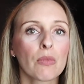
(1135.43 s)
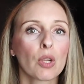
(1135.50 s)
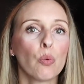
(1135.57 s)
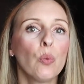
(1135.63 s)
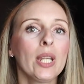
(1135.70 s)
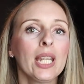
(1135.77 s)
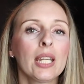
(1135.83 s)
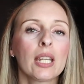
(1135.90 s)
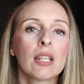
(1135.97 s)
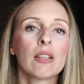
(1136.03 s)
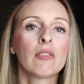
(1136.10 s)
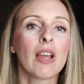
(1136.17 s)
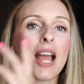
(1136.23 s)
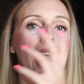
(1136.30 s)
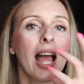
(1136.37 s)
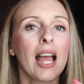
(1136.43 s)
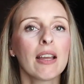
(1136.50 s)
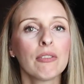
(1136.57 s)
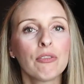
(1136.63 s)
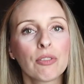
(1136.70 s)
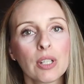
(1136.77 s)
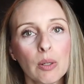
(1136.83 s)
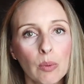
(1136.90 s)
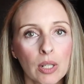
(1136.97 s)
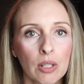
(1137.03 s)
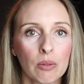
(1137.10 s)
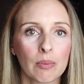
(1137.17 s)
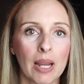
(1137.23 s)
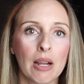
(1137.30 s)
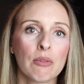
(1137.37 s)
we give everyone
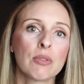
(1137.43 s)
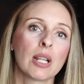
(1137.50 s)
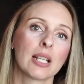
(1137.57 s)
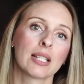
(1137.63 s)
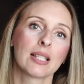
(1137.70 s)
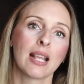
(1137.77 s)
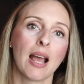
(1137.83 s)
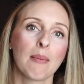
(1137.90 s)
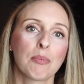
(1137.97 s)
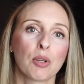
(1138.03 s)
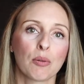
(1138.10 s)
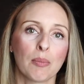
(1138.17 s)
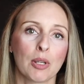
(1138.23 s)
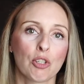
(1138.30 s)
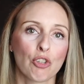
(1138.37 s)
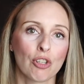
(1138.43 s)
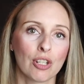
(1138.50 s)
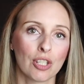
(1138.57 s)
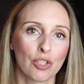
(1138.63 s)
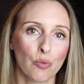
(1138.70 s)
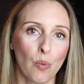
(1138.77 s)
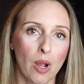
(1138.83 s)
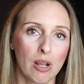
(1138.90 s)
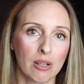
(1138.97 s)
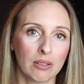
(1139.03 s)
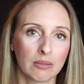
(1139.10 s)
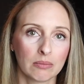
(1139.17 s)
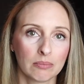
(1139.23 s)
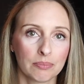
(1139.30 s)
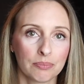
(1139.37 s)
around us that permission as well.
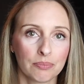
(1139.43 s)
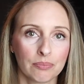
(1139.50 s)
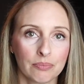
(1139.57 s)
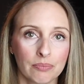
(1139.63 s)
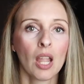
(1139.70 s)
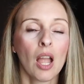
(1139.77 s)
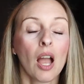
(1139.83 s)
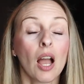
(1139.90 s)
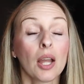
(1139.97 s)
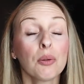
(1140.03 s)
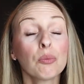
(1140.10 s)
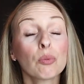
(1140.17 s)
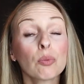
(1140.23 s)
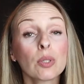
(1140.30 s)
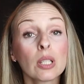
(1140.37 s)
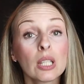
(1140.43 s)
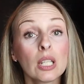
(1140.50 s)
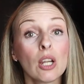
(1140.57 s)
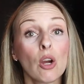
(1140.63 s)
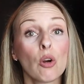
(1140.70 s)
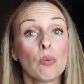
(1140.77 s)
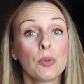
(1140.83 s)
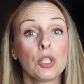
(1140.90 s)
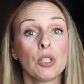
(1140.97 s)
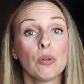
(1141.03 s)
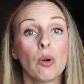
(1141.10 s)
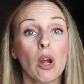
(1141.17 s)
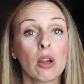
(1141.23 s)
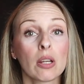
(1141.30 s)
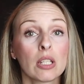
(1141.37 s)
I really hope
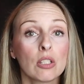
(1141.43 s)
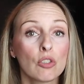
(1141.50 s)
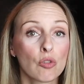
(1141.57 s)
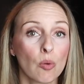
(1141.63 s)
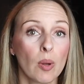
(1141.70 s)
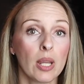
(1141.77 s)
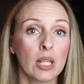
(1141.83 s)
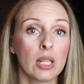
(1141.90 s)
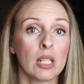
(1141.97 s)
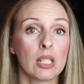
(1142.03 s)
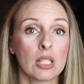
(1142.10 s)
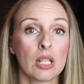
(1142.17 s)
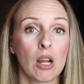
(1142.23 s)
you are enjoying this